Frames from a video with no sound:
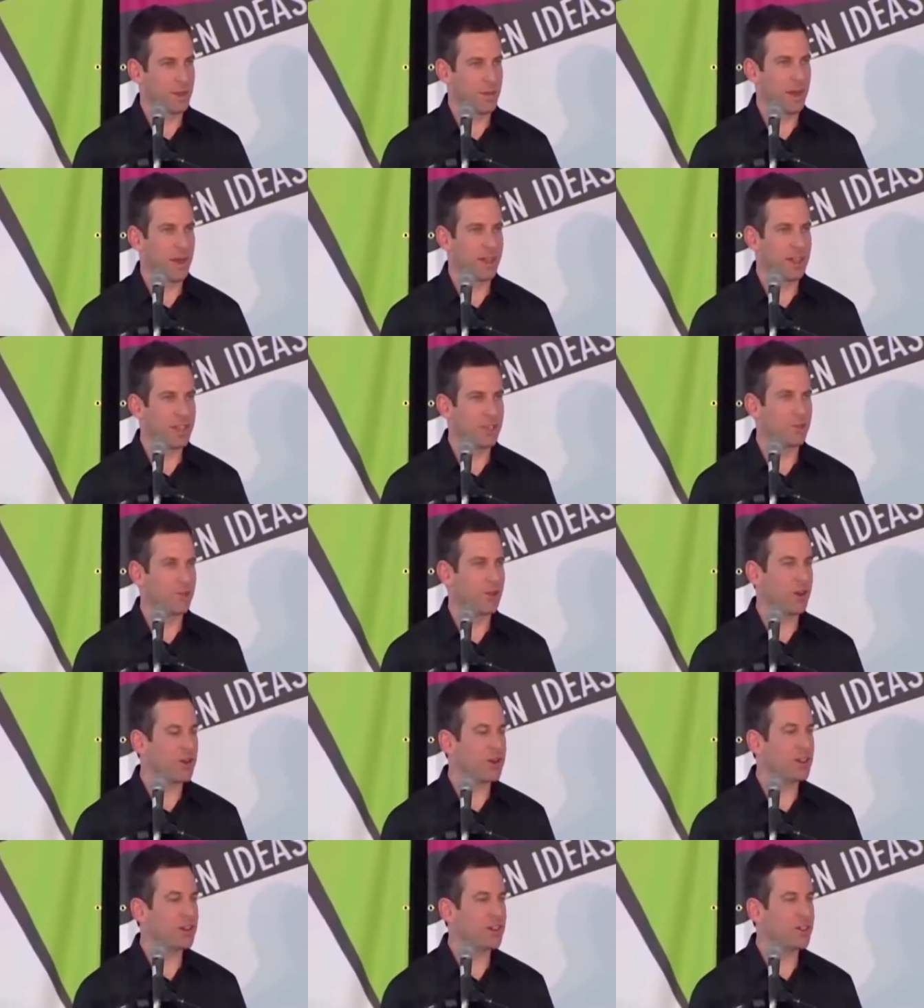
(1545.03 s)
But I think at the
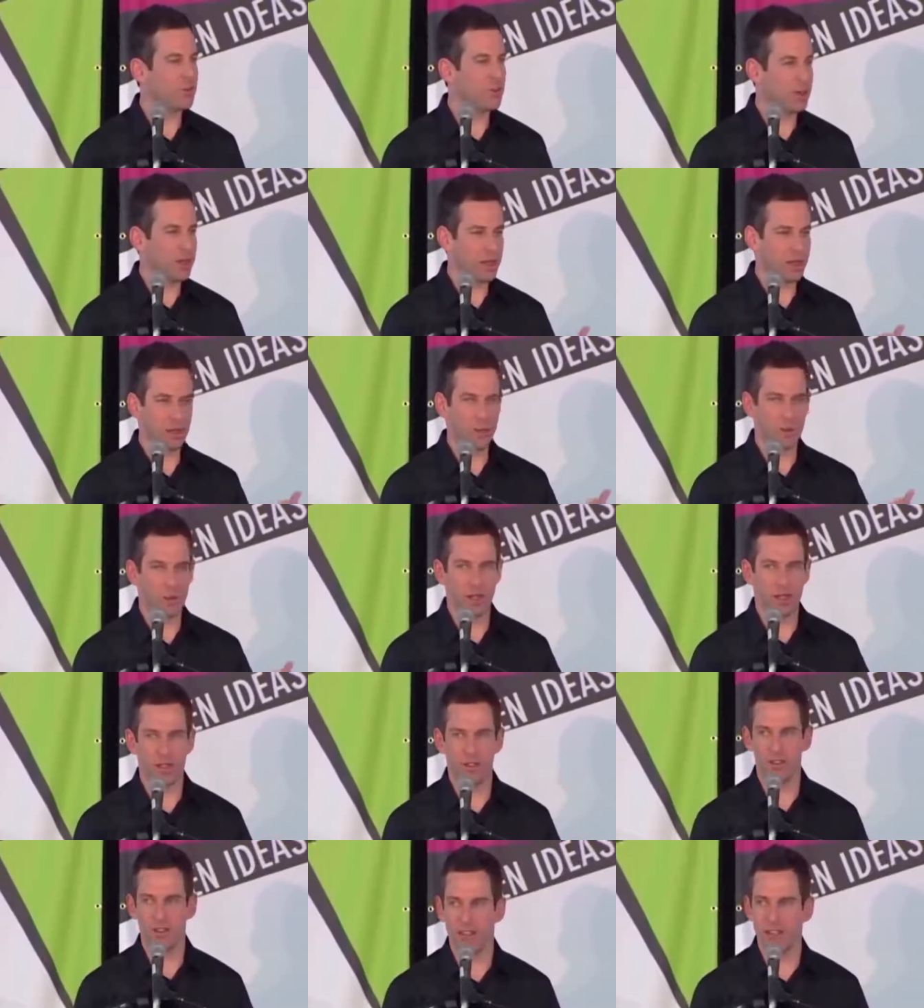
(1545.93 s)
very least we can, we
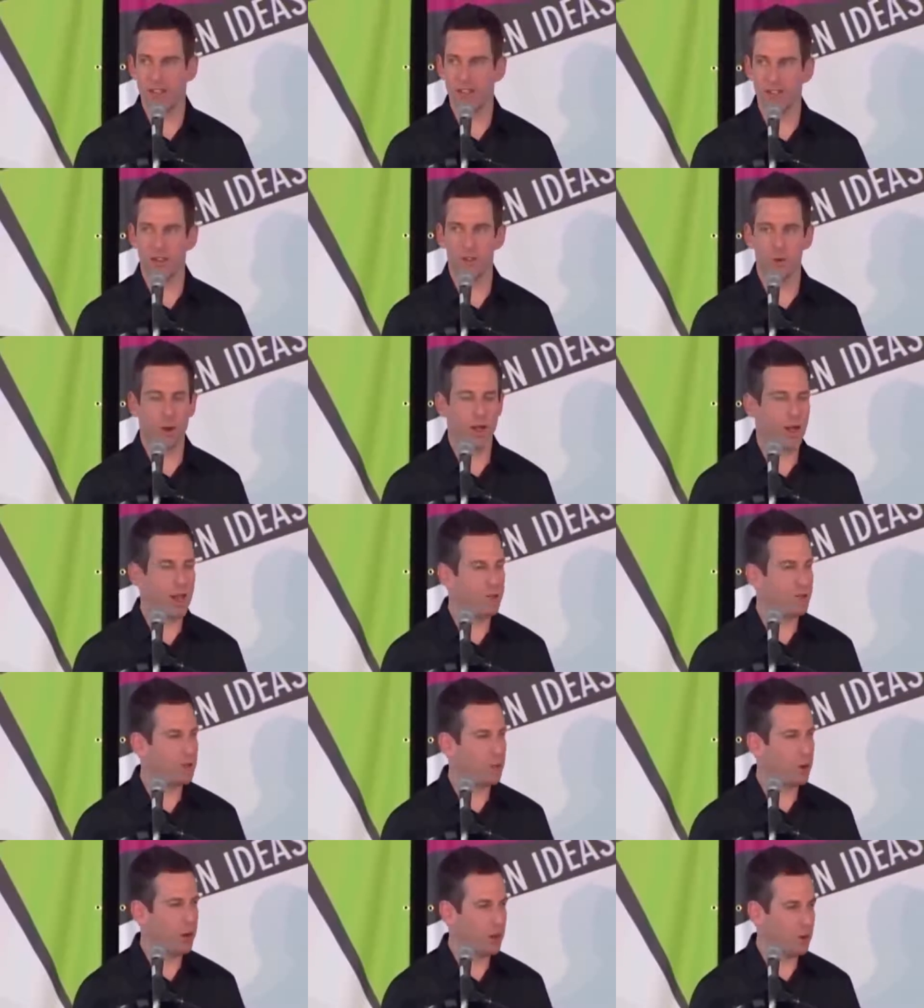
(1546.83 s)
can say he doesn't quite have
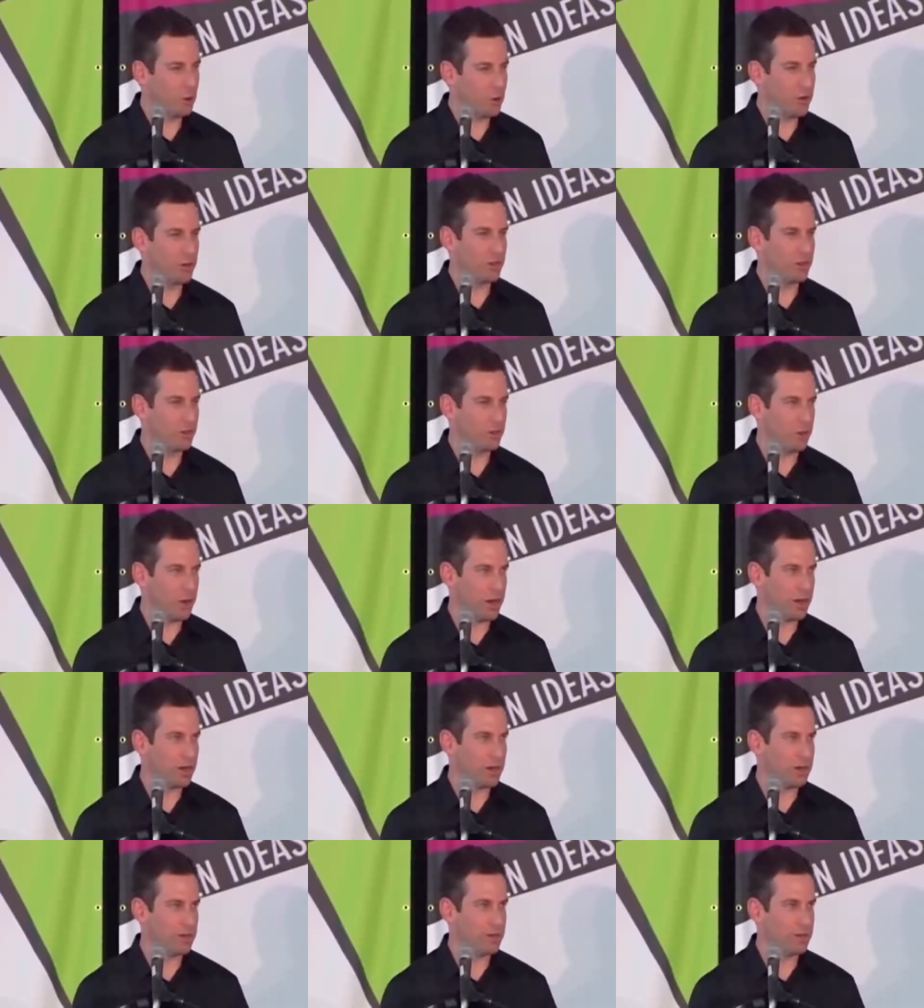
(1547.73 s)
his priorities
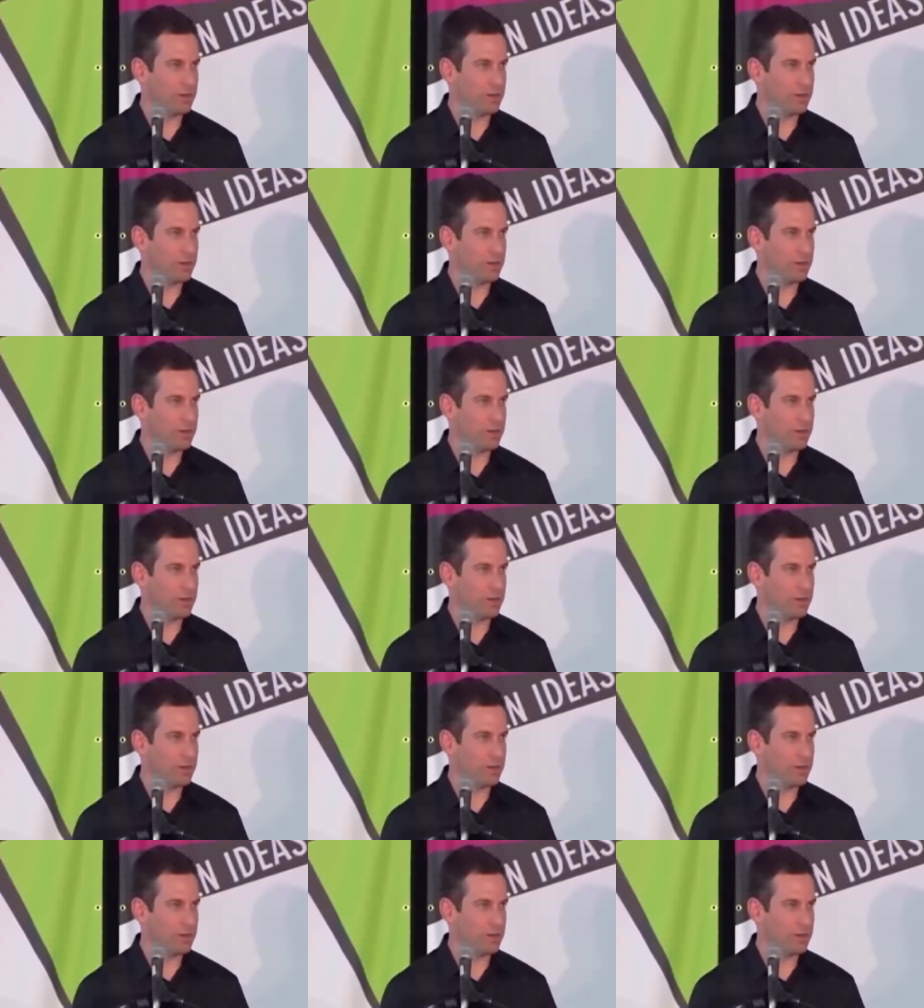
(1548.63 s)
straight.